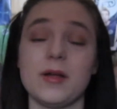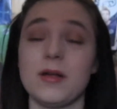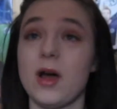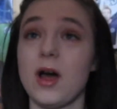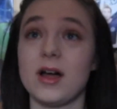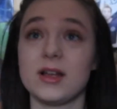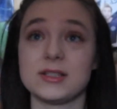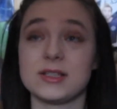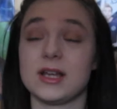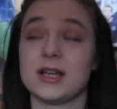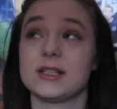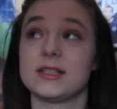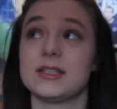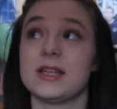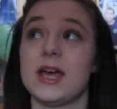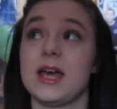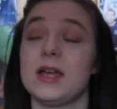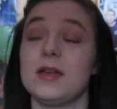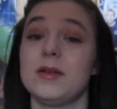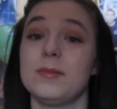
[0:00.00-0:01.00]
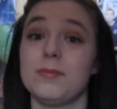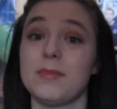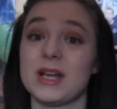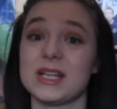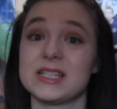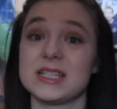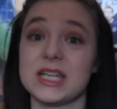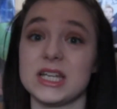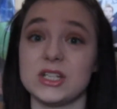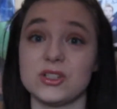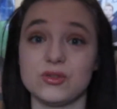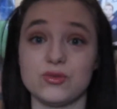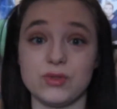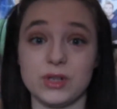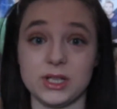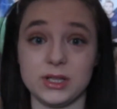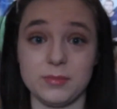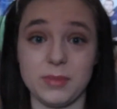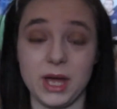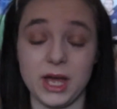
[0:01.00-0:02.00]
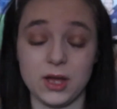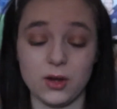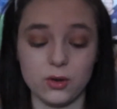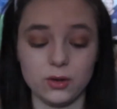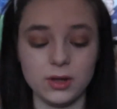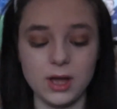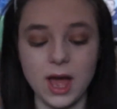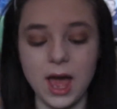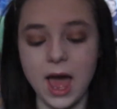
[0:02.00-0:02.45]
as I say, my skin is really pale,